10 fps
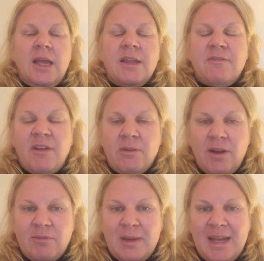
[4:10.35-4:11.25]
The federal
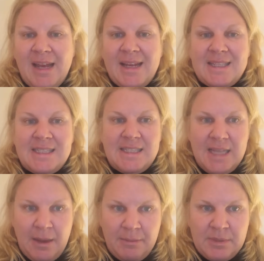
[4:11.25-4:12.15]
government can
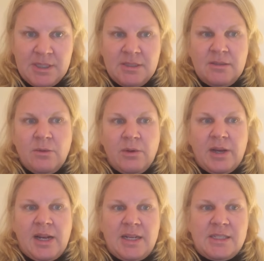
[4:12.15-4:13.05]
exempt
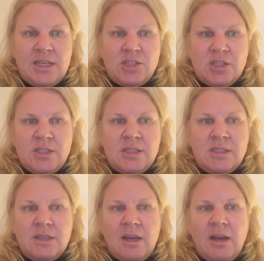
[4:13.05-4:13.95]

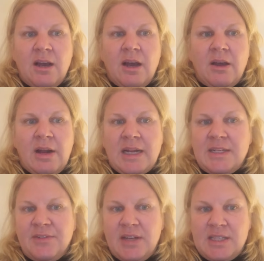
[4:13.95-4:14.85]
organizations on
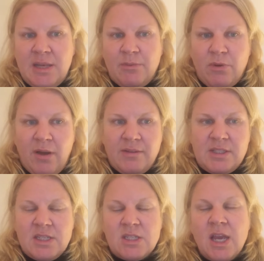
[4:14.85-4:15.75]
activities in
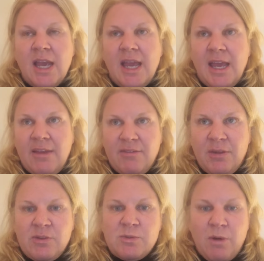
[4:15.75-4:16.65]
provinces if
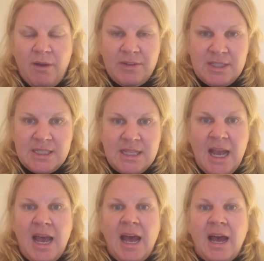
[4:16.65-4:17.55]
those provinces
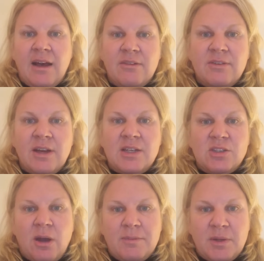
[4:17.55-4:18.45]
have
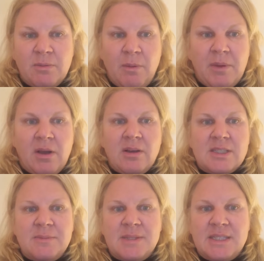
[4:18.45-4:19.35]
adopted what we call
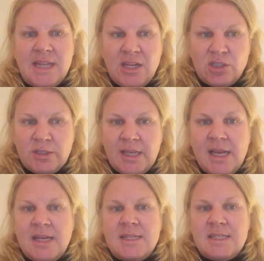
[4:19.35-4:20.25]
substantially
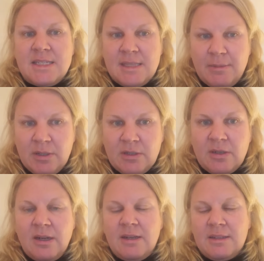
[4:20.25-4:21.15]
similar
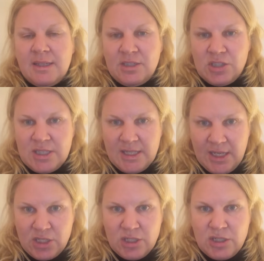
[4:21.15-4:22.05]

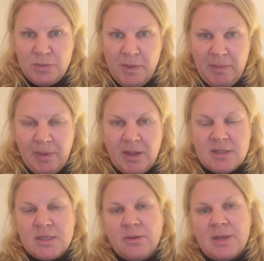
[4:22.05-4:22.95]
legislation to PIPEDA.
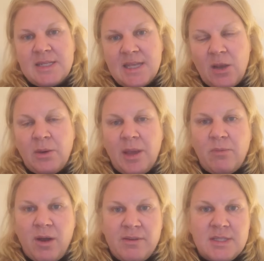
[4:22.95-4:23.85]
So we can say, okay,
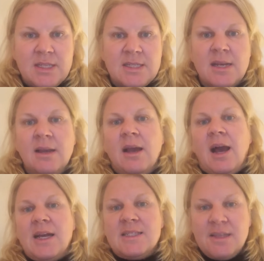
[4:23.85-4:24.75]
provinces,
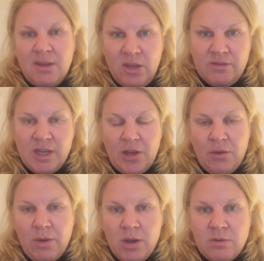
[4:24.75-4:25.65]
I see that you've done
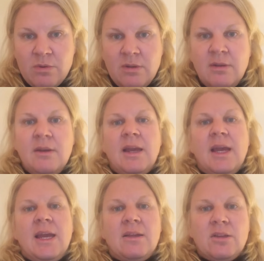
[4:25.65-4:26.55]
your own.
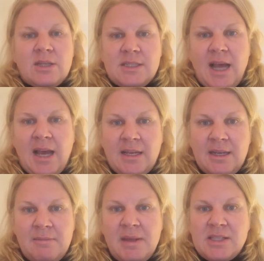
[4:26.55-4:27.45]
It
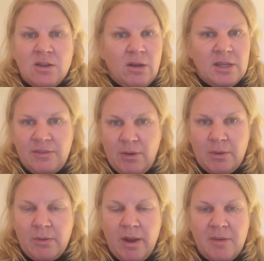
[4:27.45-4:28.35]
meets all of our
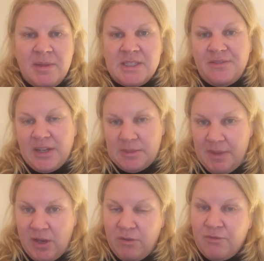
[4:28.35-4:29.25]
requirements. In fact, it
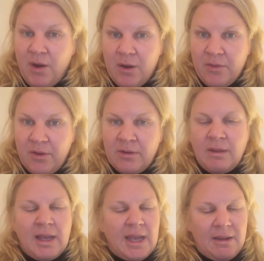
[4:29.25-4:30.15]
may go farther.
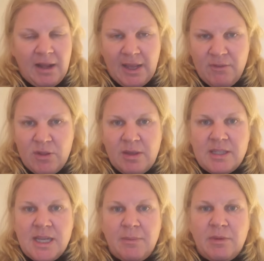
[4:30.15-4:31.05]
Again, I give you the
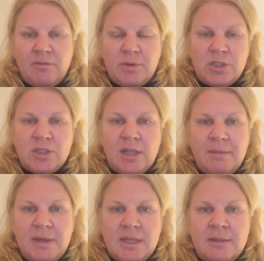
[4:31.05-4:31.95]
example of British
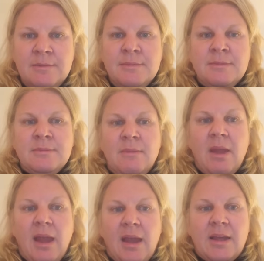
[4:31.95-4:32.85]
Columbia
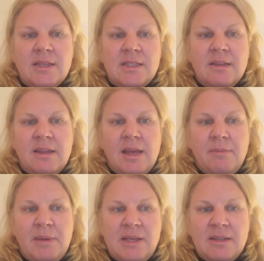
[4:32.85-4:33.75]
and the
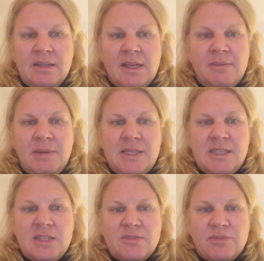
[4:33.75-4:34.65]

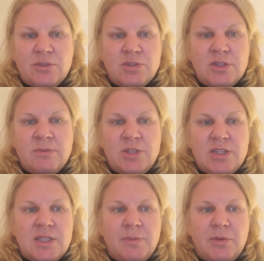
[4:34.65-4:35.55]
BC's version, which
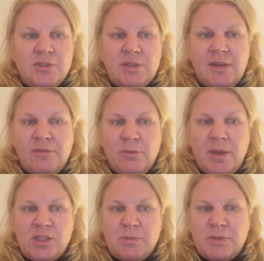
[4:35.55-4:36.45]
is the Personal
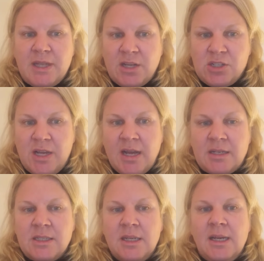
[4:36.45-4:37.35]
Information Protection Act.